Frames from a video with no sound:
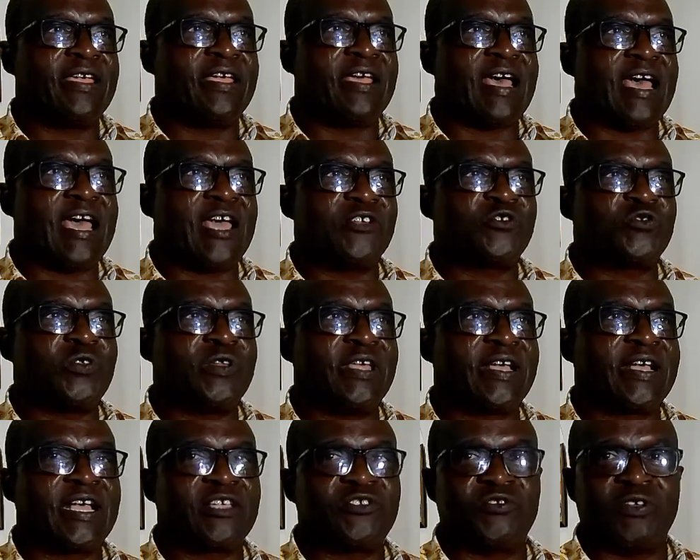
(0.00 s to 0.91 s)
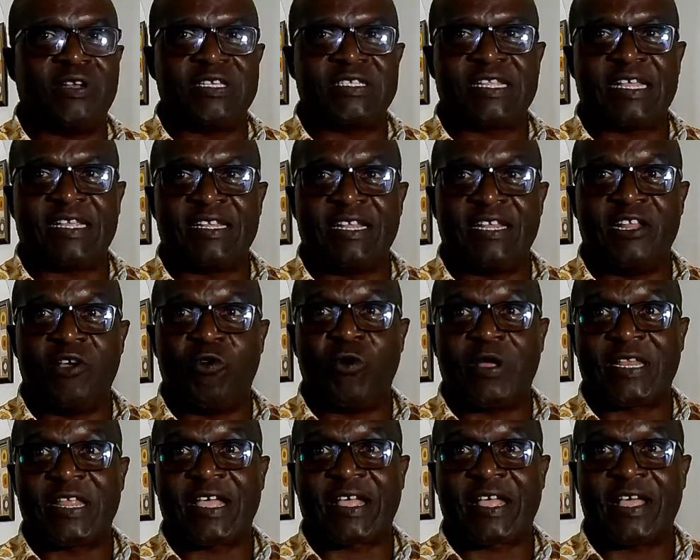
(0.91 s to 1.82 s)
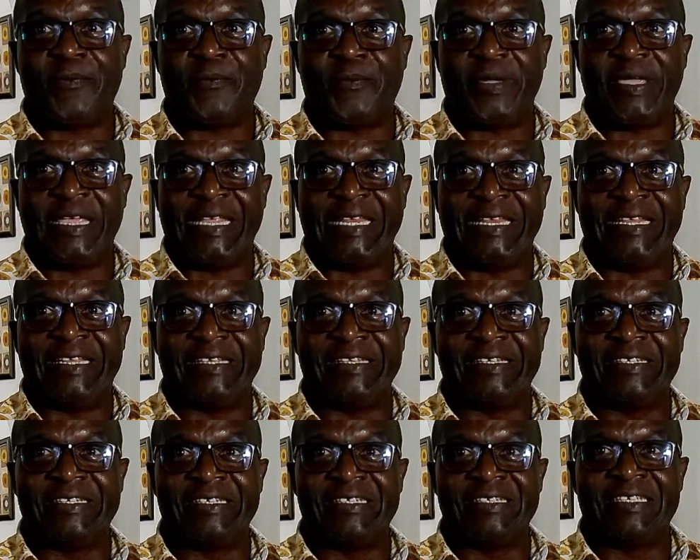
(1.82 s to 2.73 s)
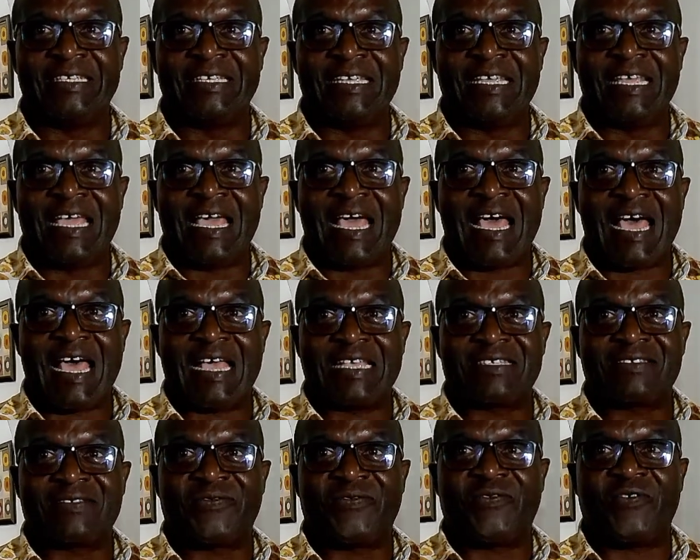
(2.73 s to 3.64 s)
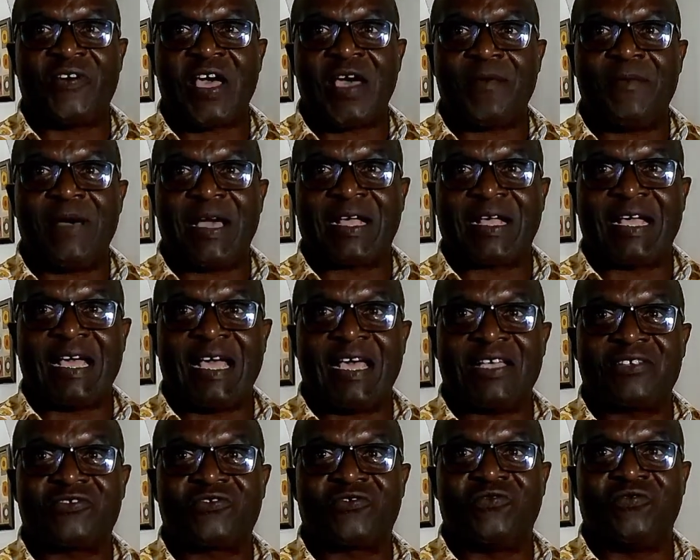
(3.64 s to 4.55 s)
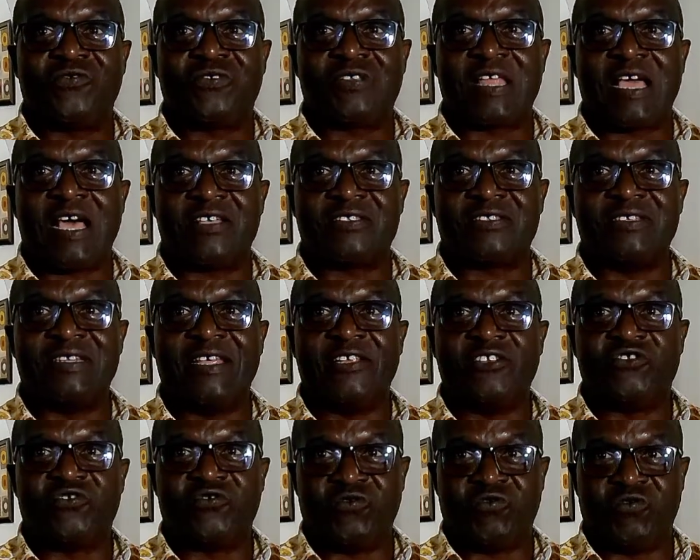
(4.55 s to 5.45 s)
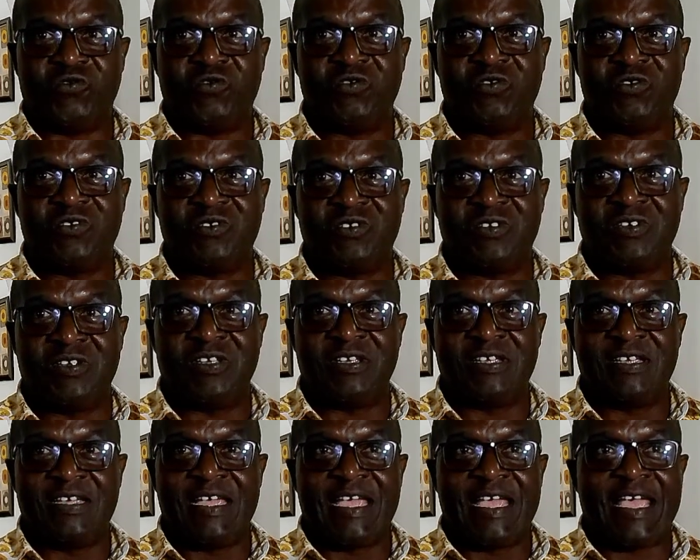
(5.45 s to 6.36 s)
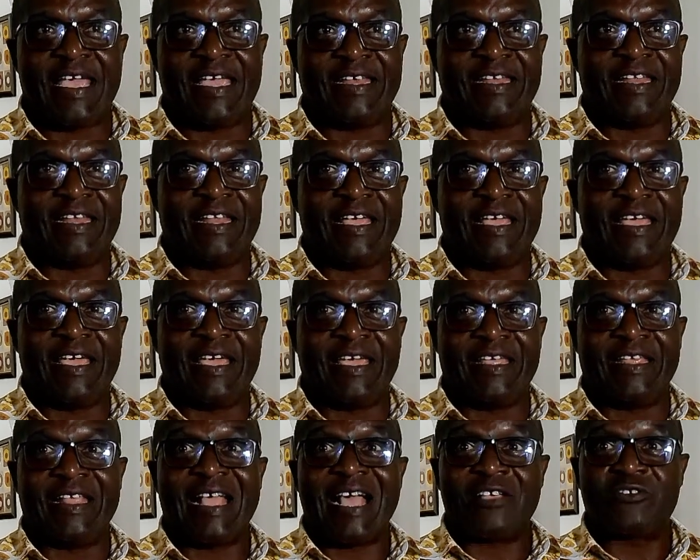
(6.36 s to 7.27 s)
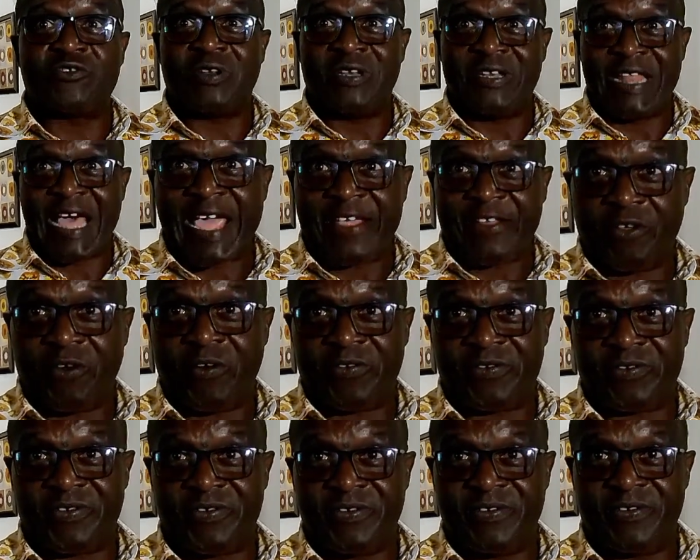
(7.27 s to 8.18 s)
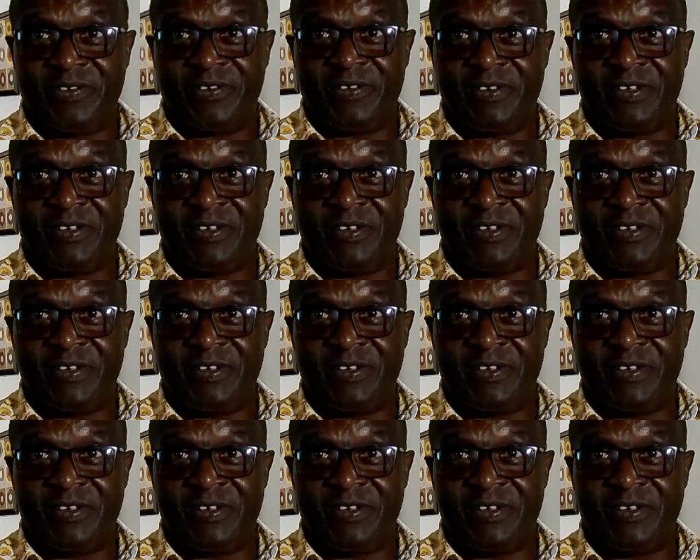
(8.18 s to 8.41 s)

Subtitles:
ISODEC actually started the water campaign as far back as 2002, and then it actually died off.